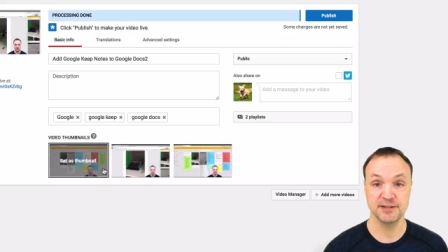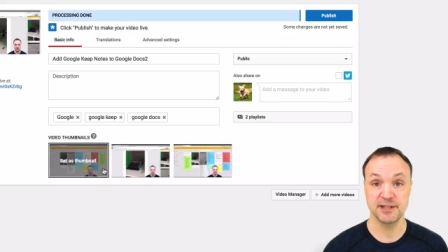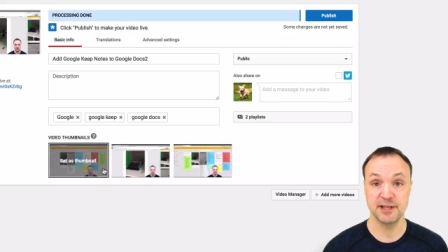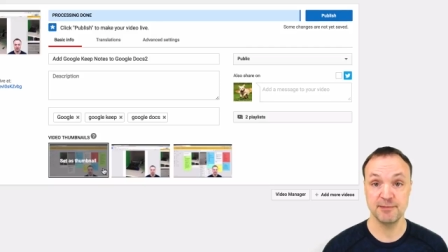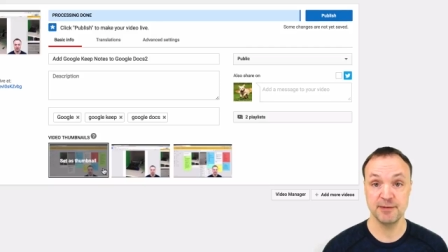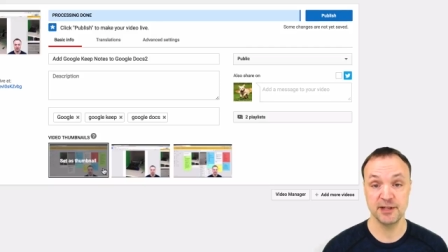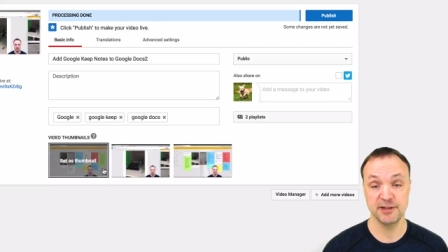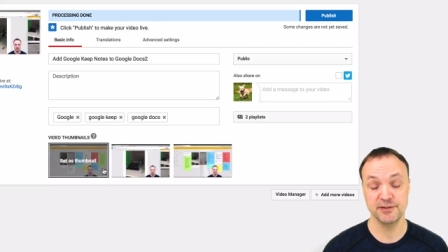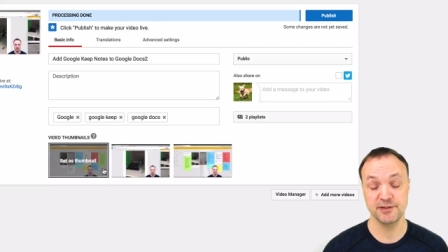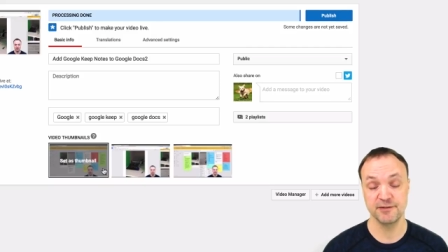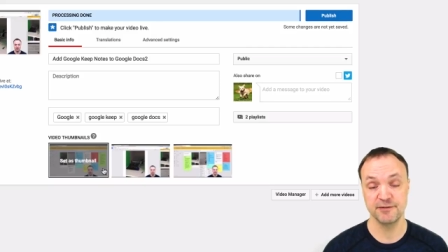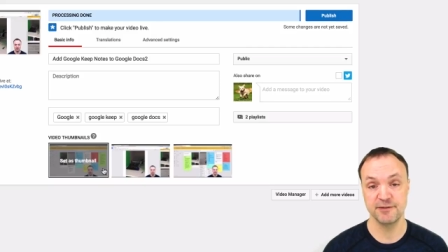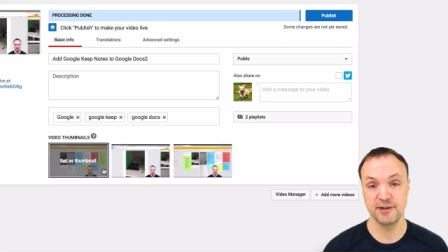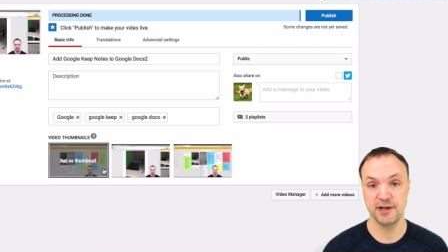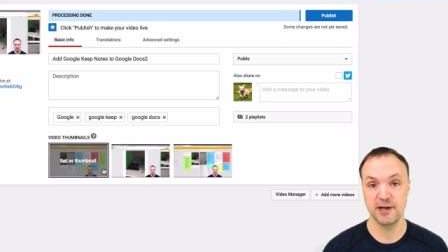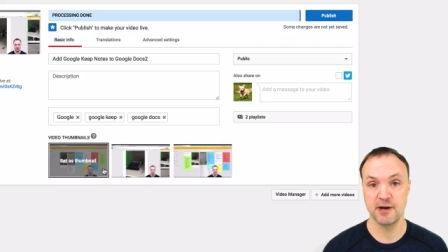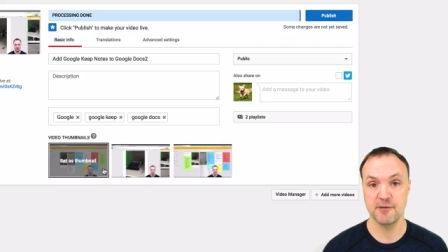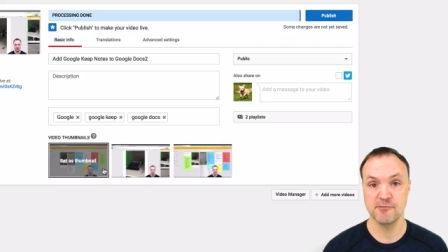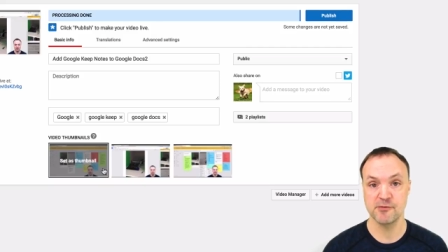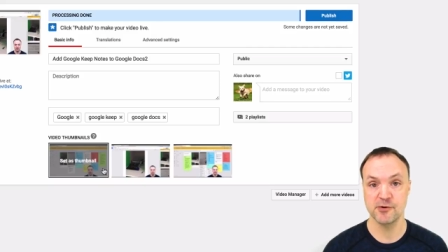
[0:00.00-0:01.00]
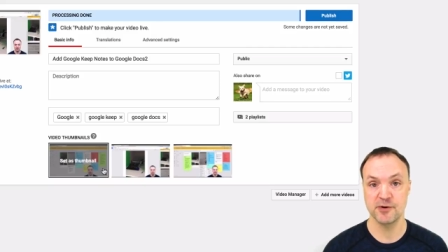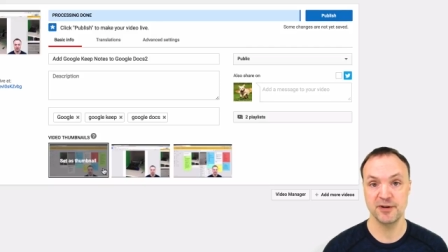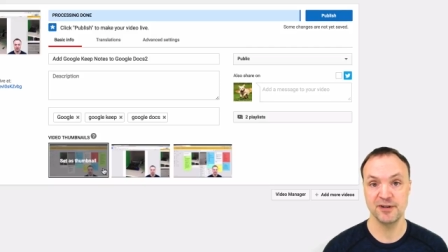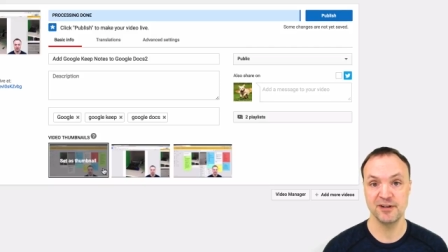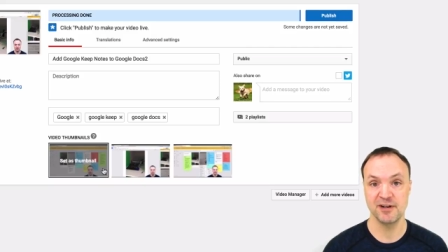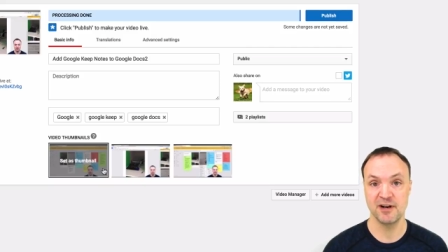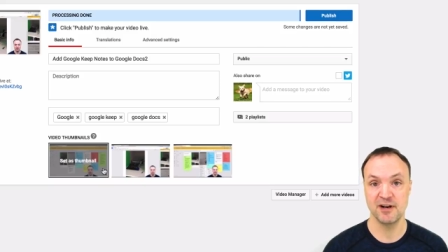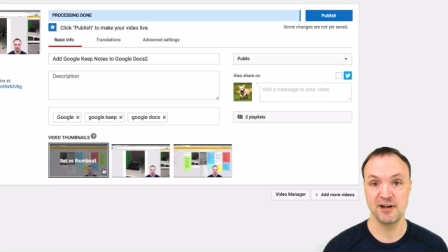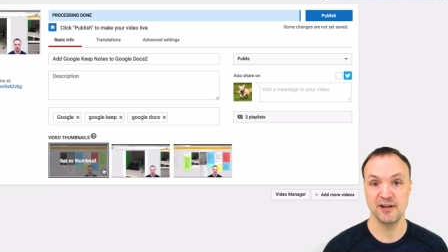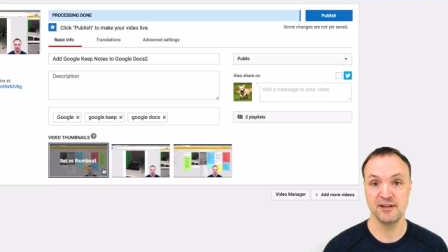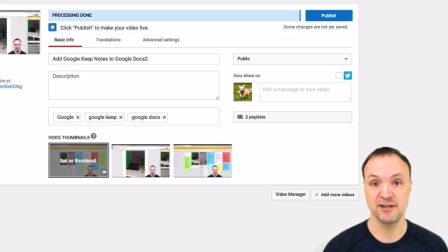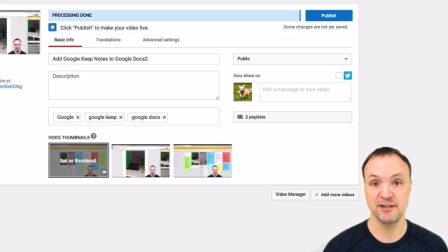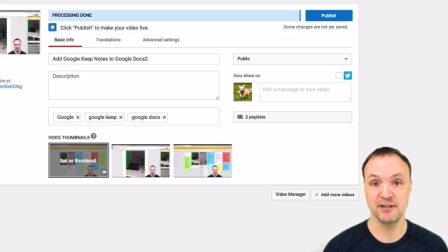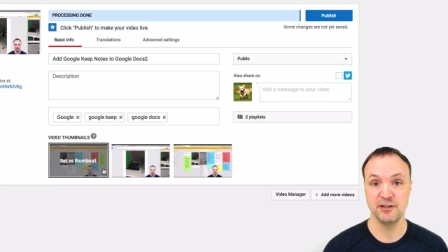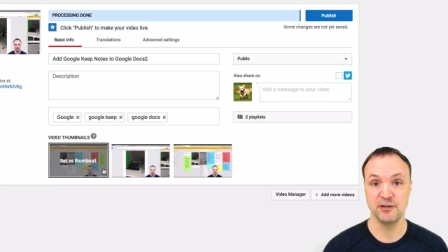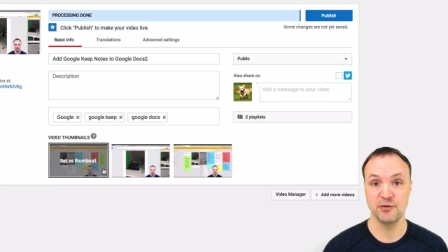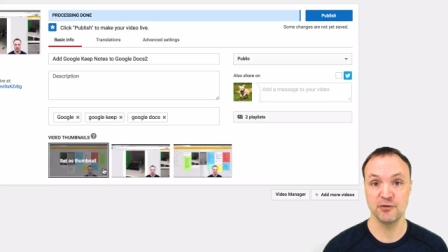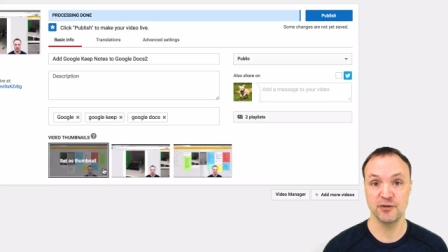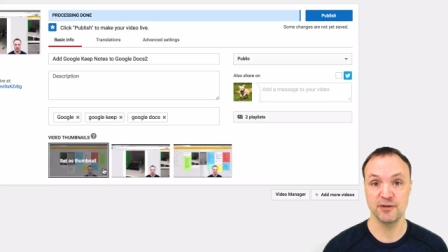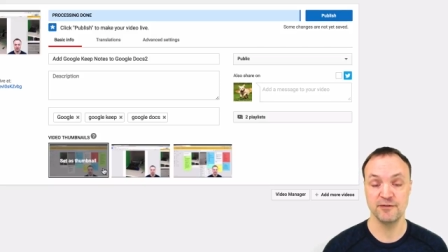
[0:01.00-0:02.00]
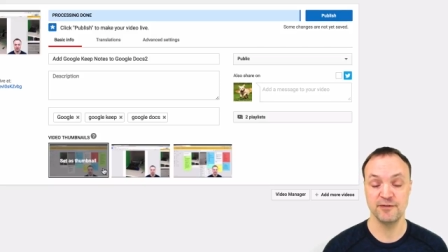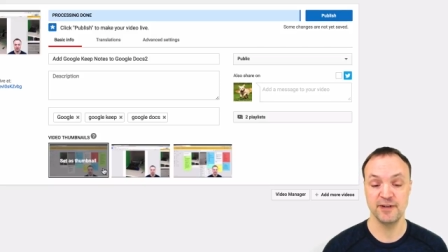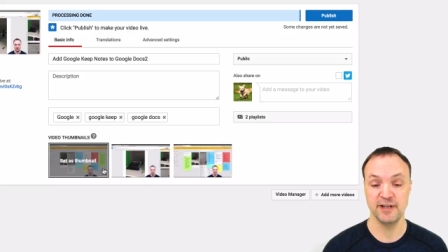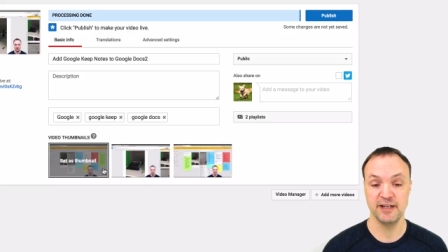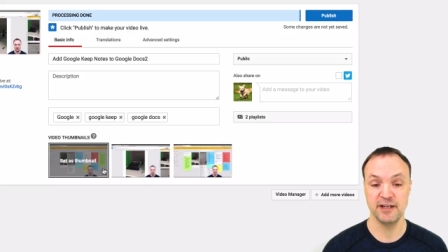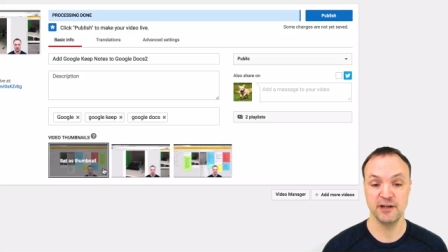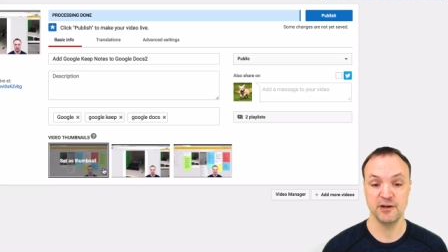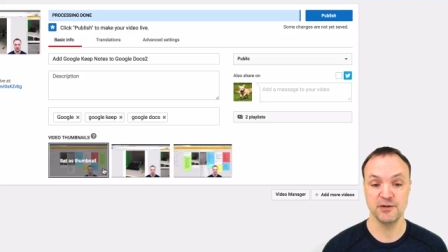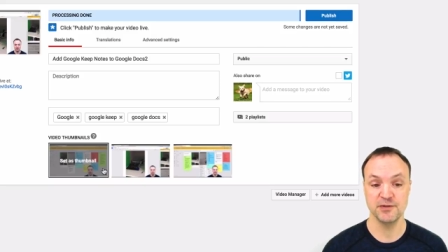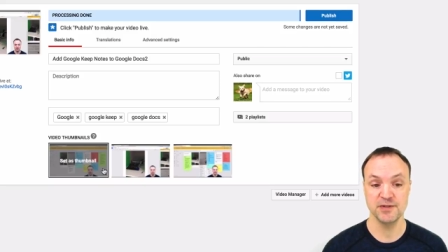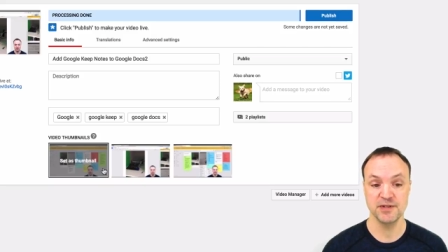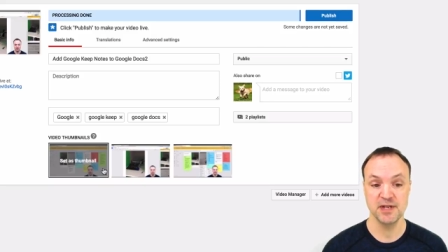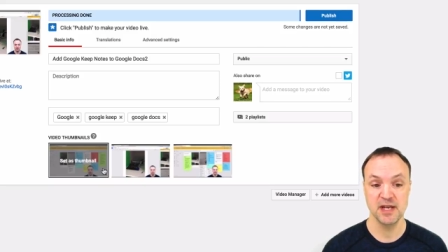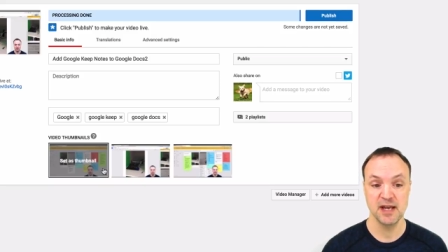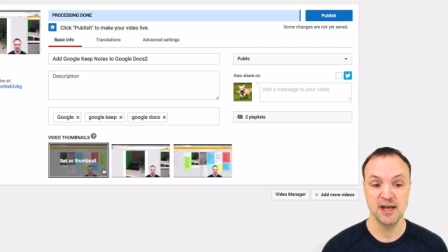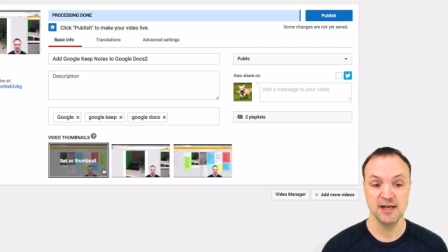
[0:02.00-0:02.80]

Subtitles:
Thumbnails are very important on your videos.